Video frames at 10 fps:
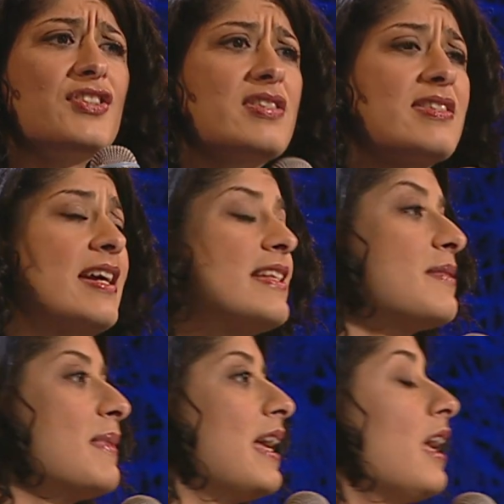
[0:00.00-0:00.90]
used to say
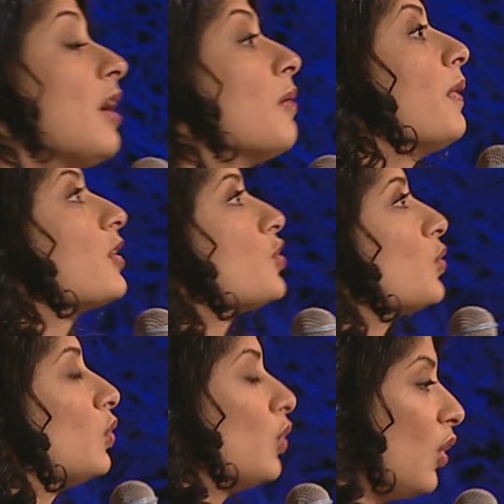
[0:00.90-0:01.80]
to me, but
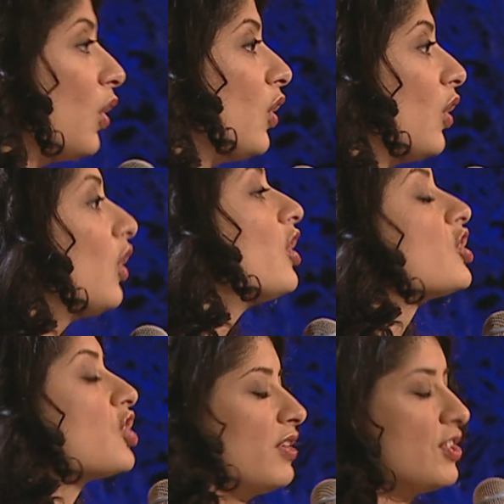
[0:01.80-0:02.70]
you know,
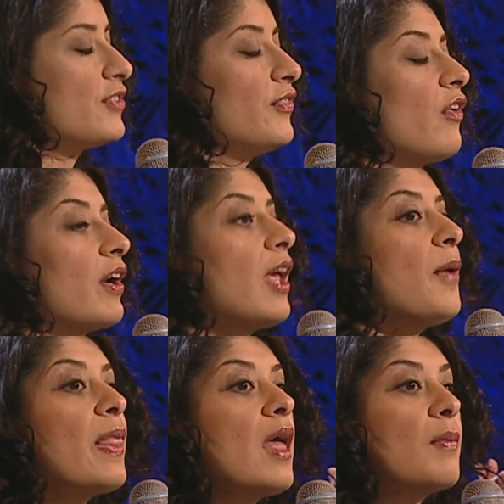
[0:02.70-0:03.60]
she's foreign,
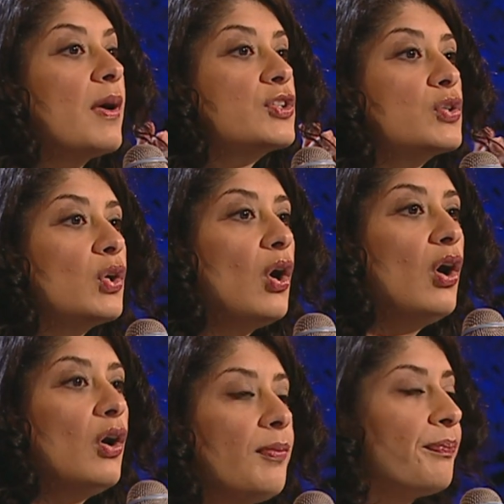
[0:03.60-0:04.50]
but you
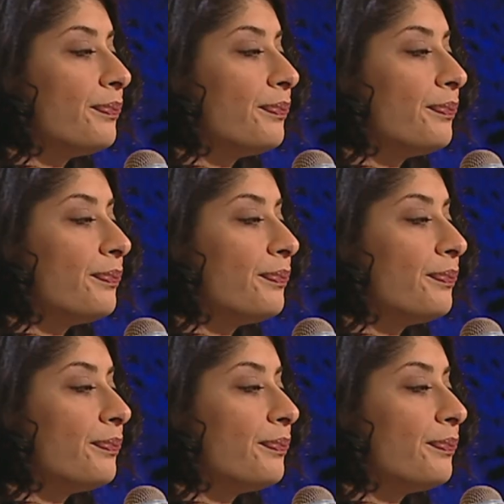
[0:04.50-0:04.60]
know,